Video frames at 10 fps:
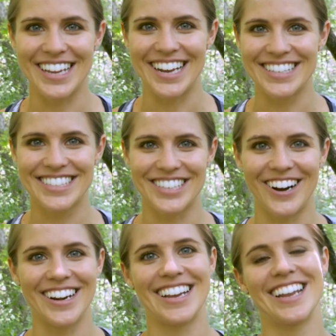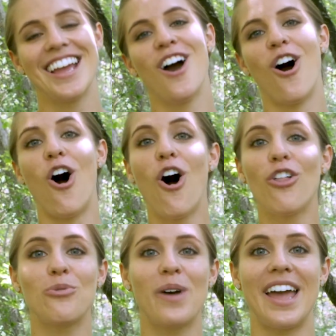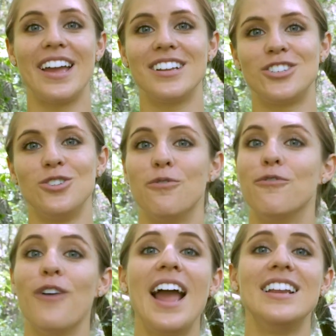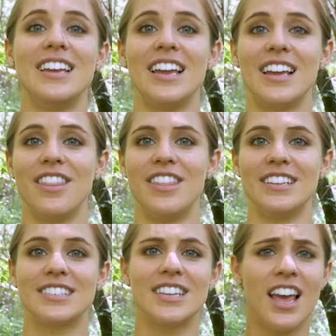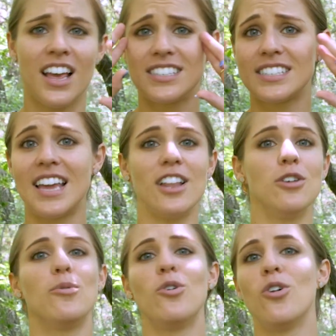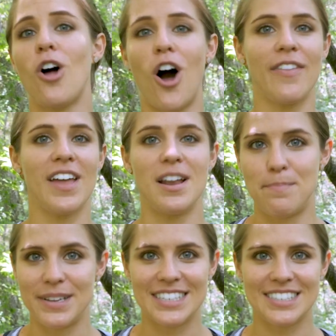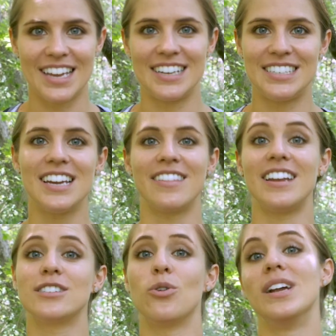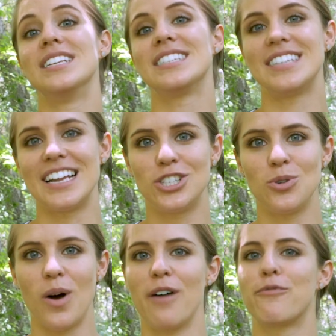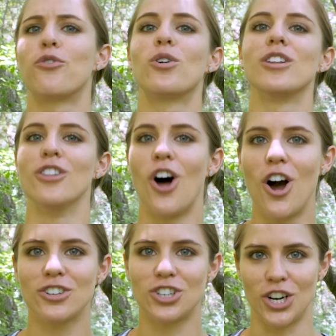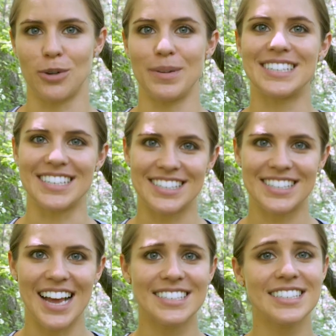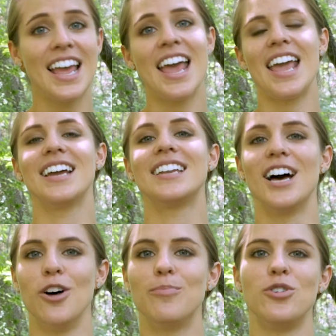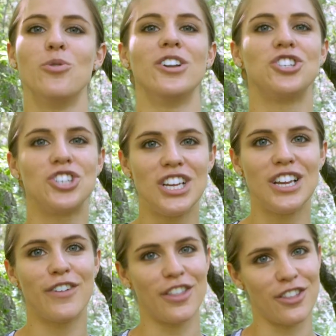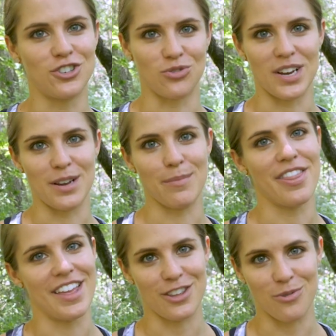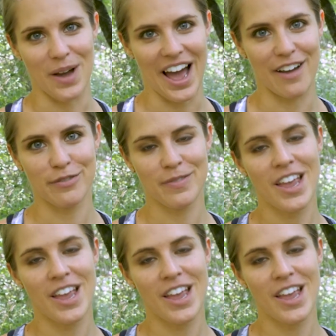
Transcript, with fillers: getting started, all the way to finding this scalable online business idea that is going to set you up for long-term success and help you achieve the dream that you have.